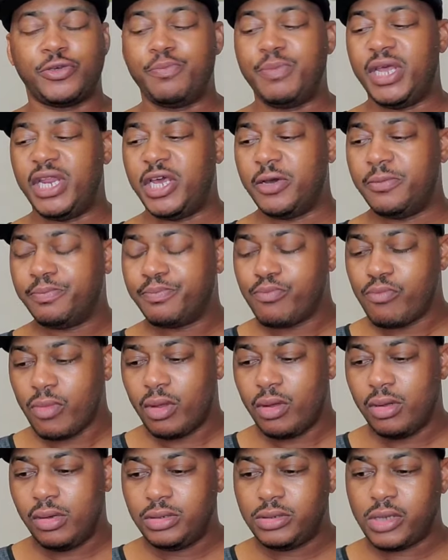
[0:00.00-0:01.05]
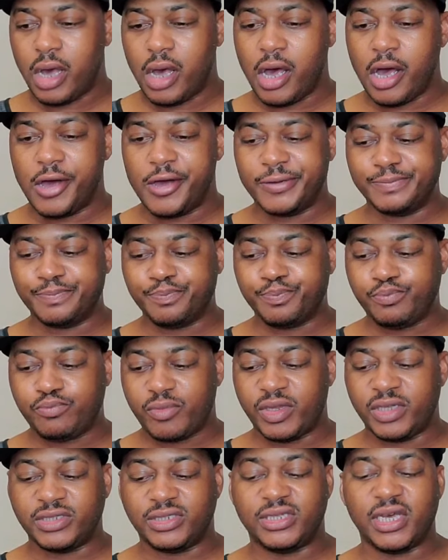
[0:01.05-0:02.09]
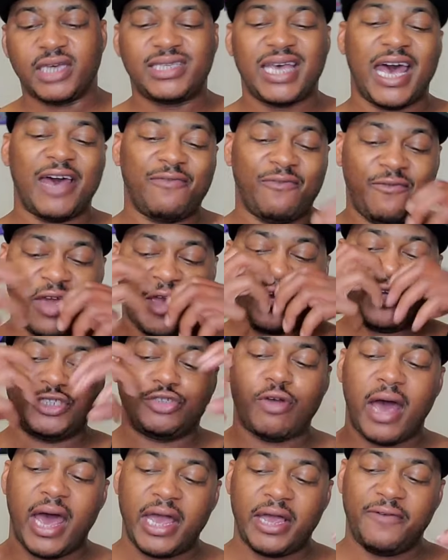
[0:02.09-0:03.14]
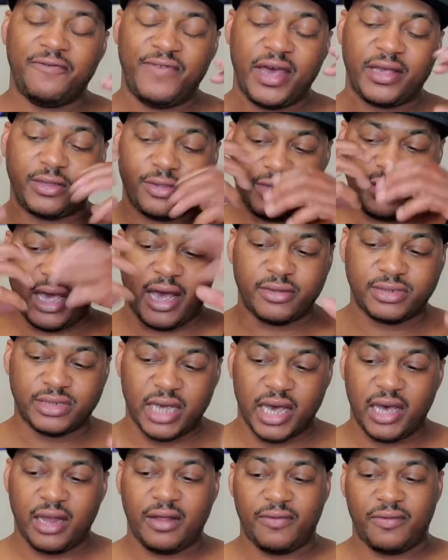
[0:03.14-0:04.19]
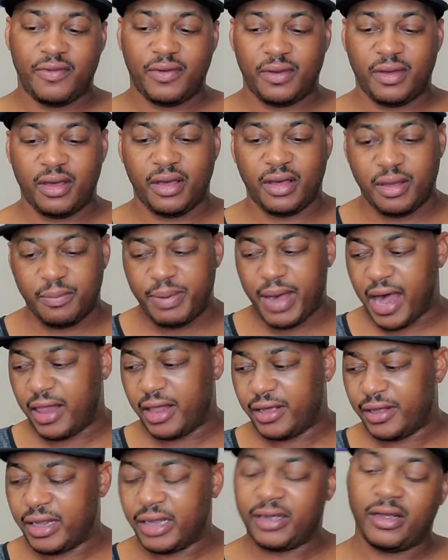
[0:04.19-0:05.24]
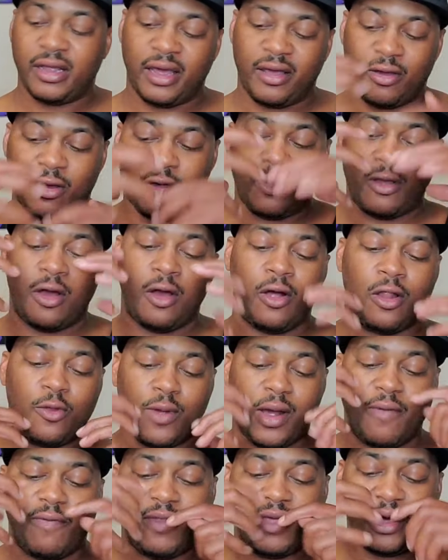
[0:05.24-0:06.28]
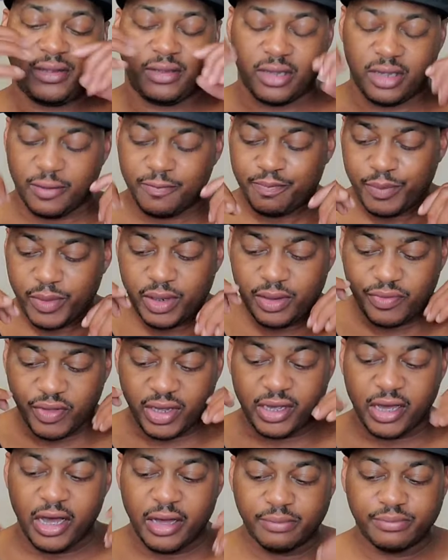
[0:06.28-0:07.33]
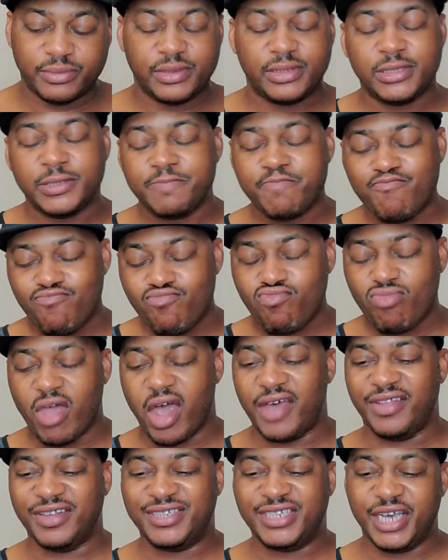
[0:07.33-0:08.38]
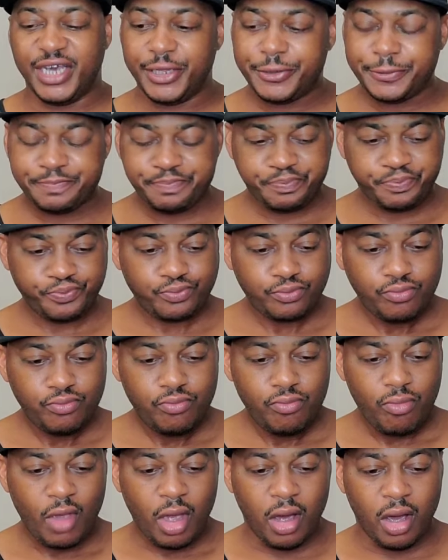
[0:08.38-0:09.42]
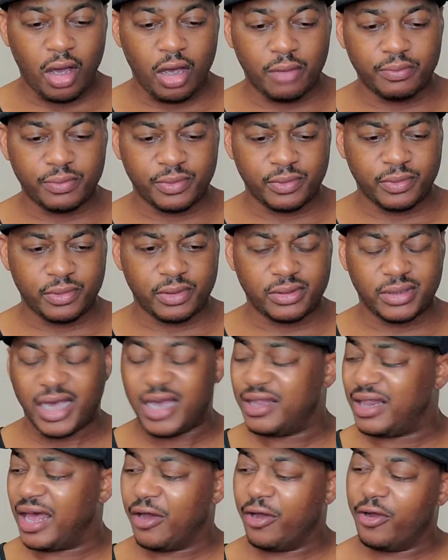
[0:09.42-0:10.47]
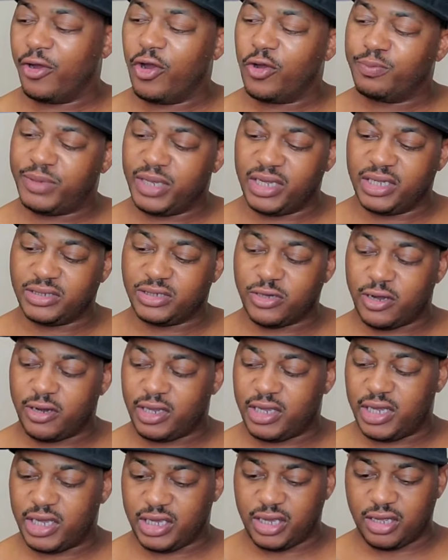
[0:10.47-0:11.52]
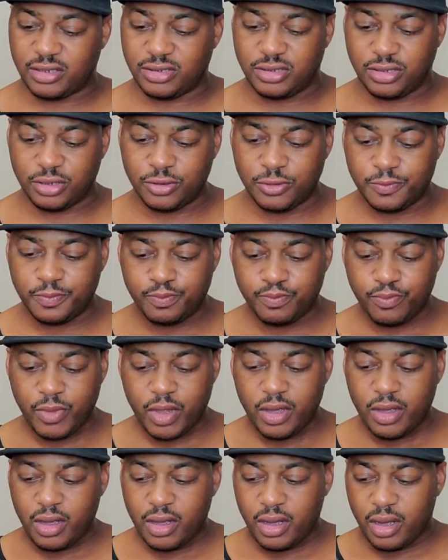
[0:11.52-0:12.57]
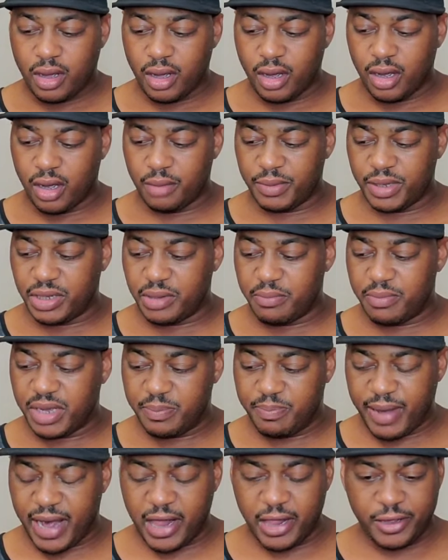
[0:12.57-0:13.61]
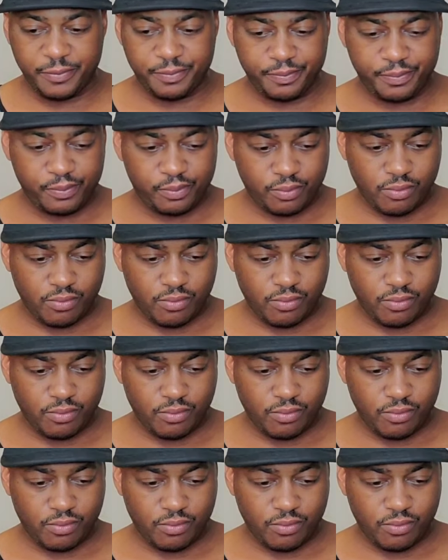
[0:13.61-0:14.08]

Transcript: medium. This does have a very drying effect on the outside of the palate, like all around like the gums and the teeth. Dang, that herb thing is starting to kick in too. And the mid palate,